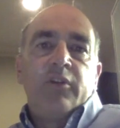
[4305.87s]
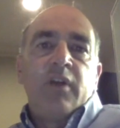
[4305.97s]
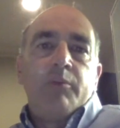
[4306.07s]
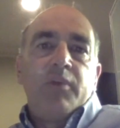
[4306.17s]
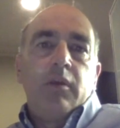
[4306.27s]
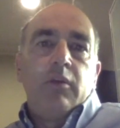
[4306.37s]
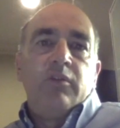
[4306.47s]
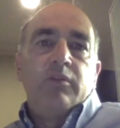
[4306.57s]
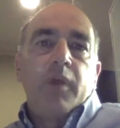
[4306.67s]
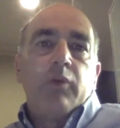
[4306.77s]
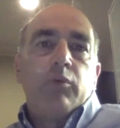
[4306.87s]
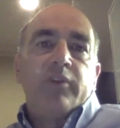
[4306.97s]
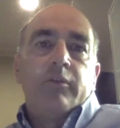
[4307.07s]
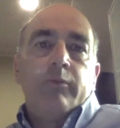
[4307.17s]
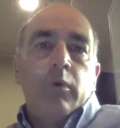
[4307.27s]
are not being used by
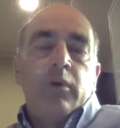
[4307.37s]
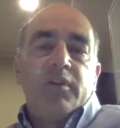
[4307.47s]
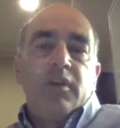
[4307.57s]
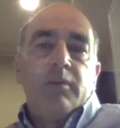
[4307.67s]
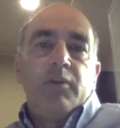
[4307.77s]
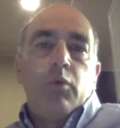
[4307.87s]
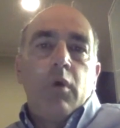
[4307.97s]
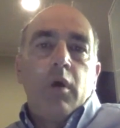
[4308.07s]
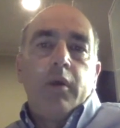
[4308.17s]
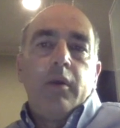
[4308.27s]
rest of world in EB1,